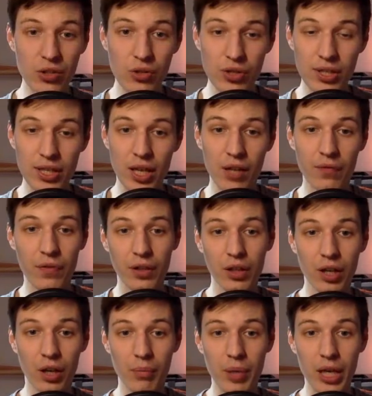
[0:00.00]
yourself a
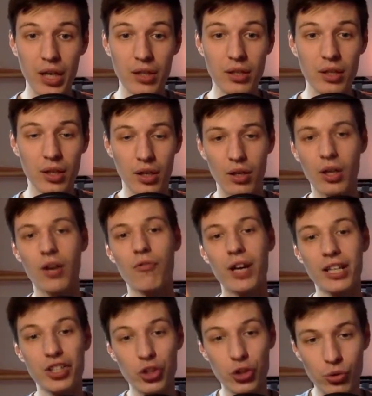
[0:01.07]
little bit,
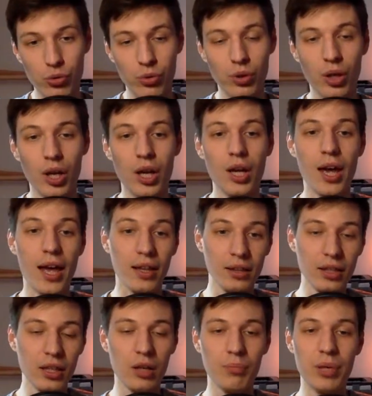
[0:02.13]
correct you a
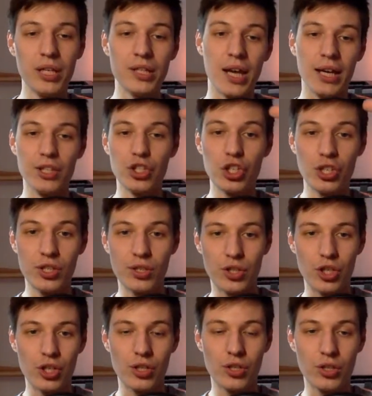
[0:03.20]
little bit, and just
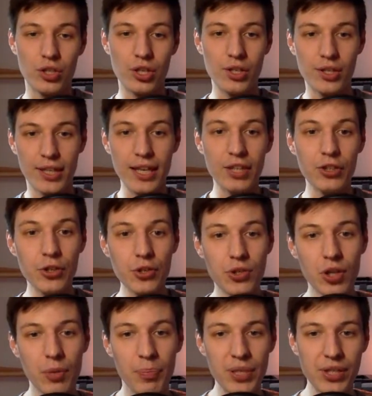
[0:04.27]
get used
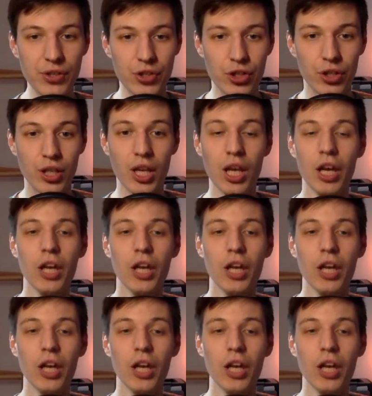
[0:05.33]
to the position.